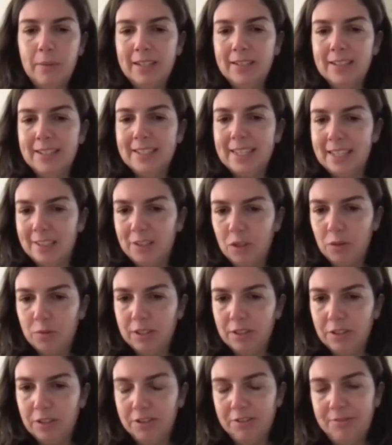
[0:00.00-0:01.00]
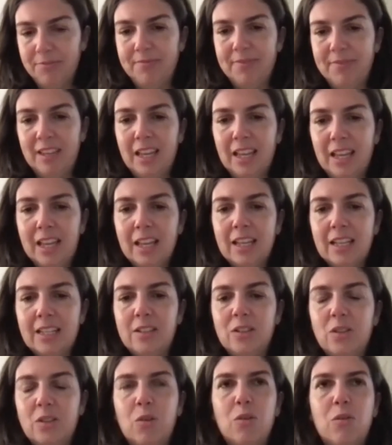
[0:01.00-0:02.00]
by the sensory turn.
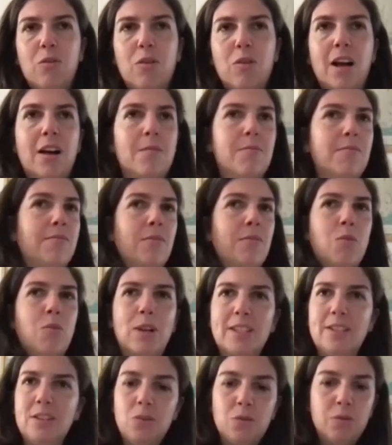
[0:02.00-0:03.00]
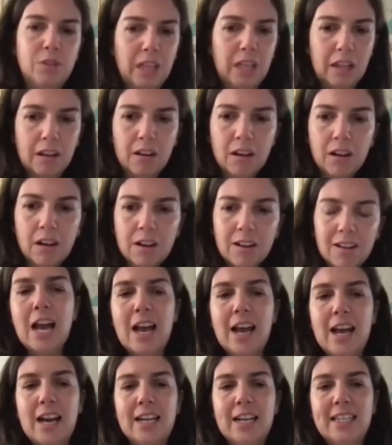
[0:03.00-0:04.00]
So what's new here
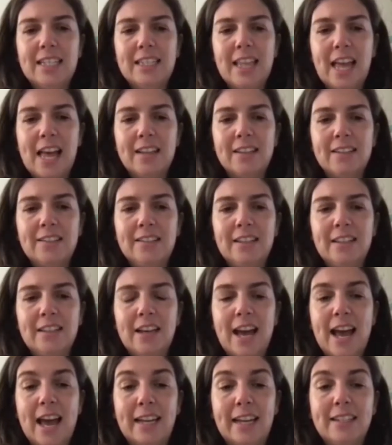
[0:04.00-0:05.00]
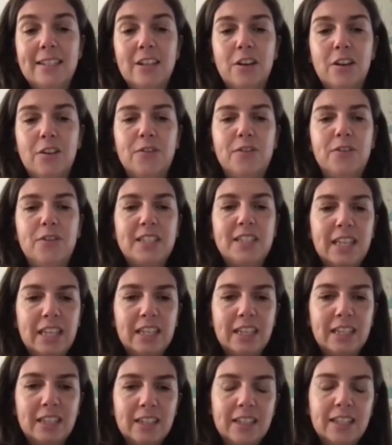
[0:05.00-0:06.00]
is that the act of
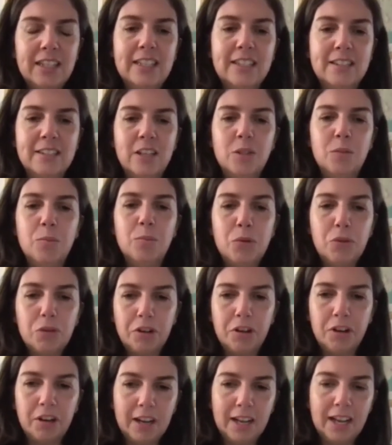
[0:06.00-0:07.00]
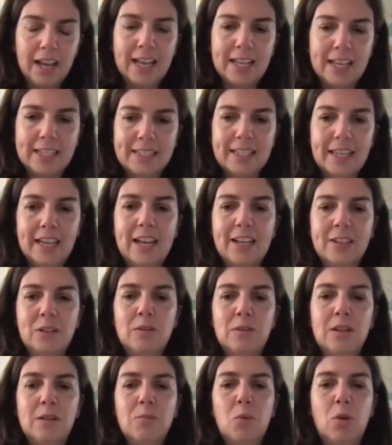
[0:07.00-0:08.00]
seeing is not pure, as
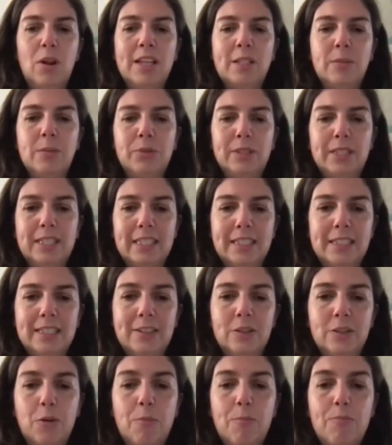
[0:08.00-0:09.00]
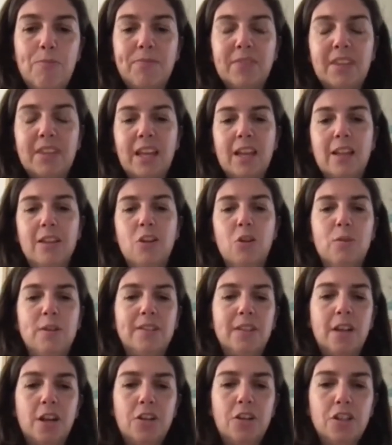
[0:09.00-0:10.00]
Susan Ball has put it. So the
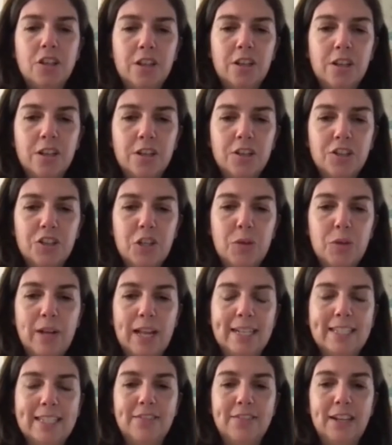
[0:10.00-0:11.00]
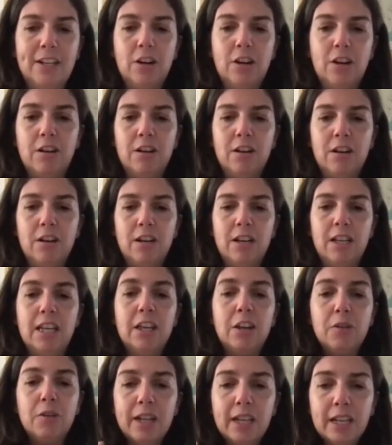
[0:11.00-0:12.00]
researcher, she will activate her
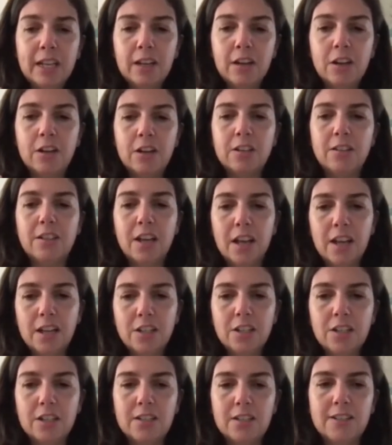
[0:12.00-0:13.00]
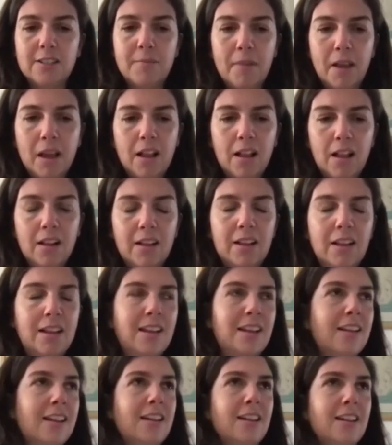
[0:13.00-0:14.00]
hearing, her touch, her smell,
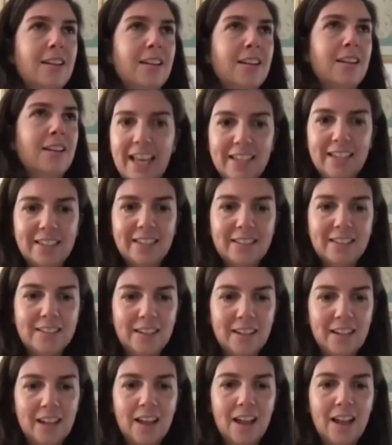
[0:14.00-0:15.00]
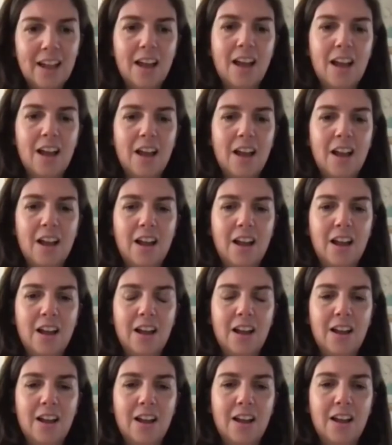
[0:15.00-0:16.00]
her taste
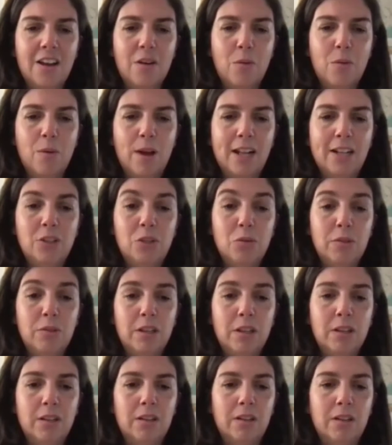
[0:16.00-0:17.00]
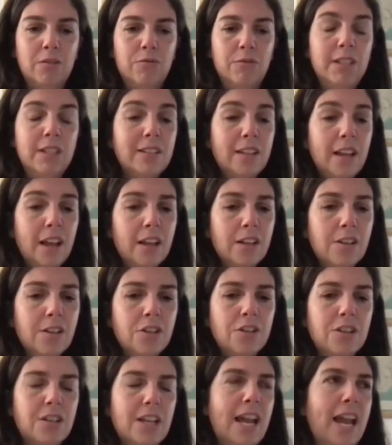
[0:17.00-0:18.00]
while doing
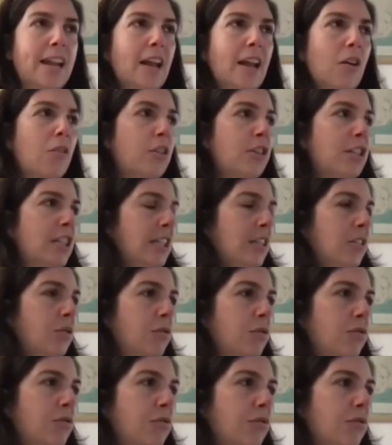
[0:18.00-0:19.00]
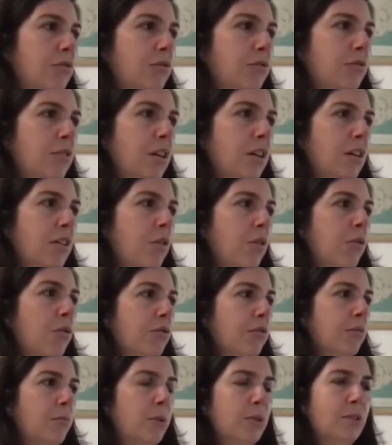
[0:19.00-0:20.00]
research, and according to her
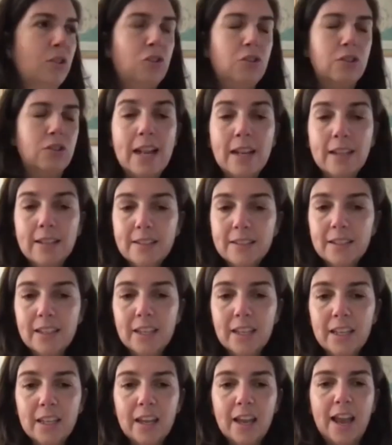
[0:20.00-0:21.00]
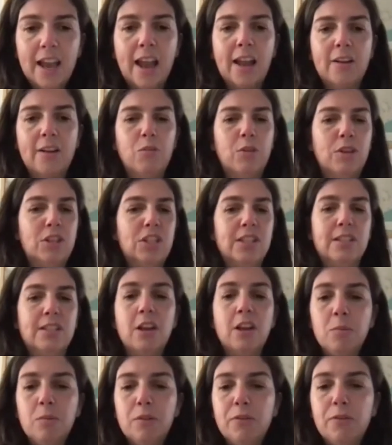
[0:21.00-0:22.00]
own positionality and what she's
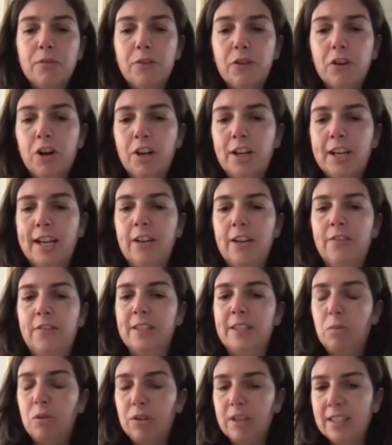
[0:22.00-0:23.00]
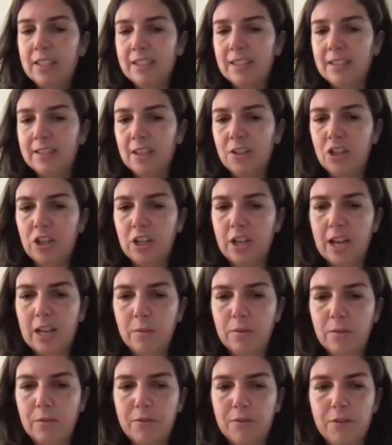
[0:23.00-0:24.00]
done before, the kind of experiences that she had
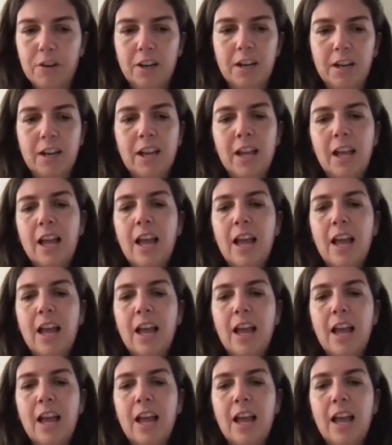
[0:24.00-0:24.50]
before,